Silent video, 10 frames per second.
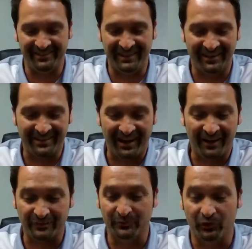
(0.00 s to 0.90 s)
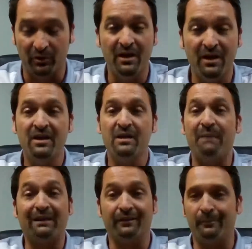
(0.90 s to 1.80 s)
That is awesome. So
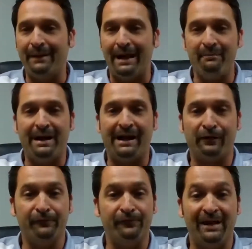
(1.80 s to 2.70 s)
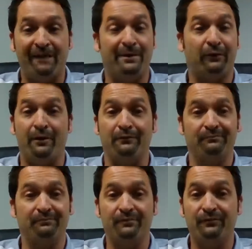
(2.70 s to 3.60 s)
my little biography, I've been
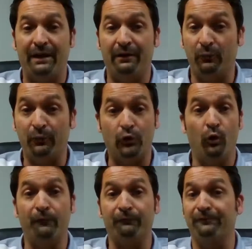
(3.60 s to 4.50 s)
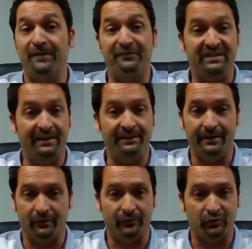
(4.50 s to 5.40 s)
around with Cole for 15
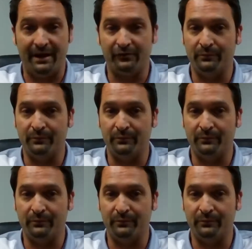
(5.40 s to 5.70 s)
years, right?